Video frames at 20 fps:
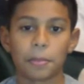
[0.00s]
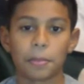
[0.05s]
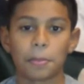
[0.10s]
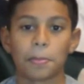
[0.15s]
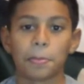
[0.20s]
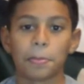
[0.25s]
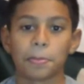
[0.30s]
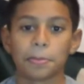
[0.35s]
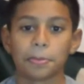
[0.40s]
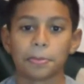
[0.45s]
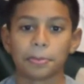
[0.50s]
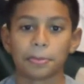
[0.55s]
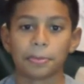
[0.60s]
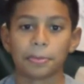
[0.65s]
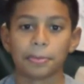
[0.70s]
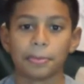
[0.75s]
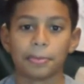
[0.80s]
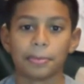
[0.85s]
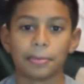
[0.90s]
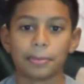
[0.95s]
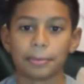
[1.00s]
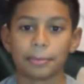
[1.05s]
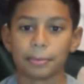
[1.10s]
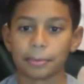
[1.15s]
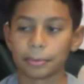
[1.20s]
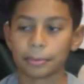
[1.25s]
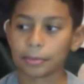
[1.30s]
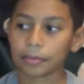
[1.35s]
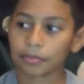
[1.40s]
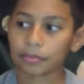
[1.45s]

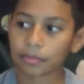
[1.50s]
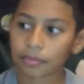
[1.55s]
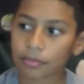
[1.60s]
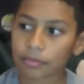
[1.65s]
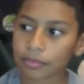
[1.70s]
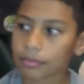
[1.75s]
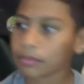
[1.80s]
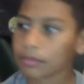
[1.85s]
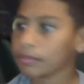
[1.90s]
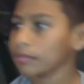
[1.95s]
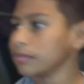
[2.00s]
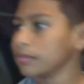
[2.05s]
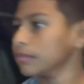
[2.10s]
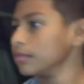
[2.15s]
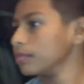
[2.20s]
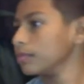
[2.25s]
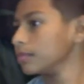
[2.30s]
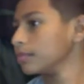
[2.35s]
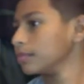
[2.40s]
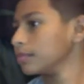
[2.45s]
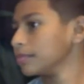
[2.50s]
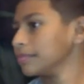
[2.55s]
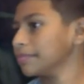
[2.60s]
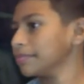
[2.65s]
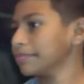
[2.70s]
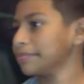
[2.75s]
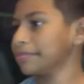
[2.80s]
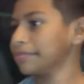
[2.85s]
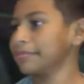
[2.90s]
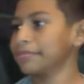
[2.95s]

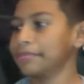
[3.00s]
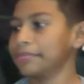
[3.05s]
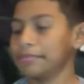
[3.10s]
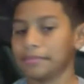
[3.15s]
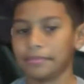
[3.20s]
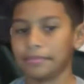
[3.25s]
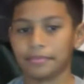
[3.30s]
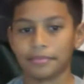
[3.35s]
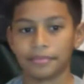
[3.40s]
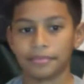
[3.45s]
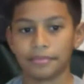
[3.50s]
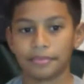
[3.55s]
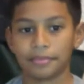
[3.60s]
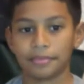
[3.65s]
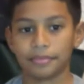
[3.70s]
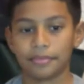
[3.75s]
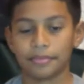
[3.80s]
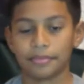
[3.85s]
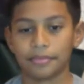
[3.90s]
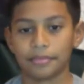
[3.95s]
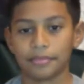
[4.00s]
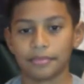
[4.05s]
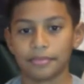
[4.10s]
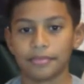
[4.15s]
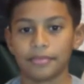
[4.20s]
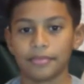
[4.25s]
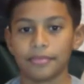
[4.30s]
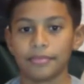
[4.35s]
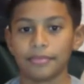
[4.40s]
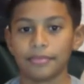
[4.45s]

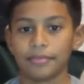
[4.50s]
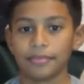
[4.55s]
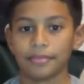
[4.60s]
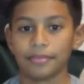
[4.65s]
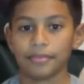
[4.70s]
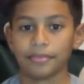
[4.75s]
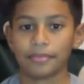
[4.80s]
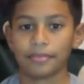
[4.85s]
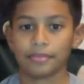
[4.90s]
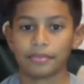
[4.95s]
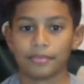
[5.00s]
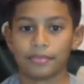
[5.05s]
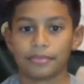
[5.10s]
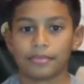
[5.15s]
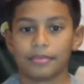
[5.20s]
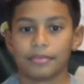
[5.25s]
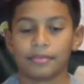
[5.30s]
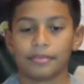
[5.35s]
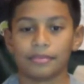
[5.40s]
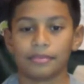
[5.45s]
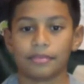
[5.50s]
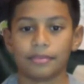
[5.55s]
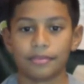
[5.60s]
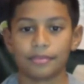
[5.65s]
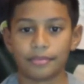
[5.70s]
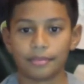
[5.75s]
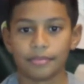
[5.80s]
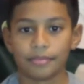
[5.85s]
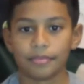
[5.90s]
No words are spoken by the person on screen.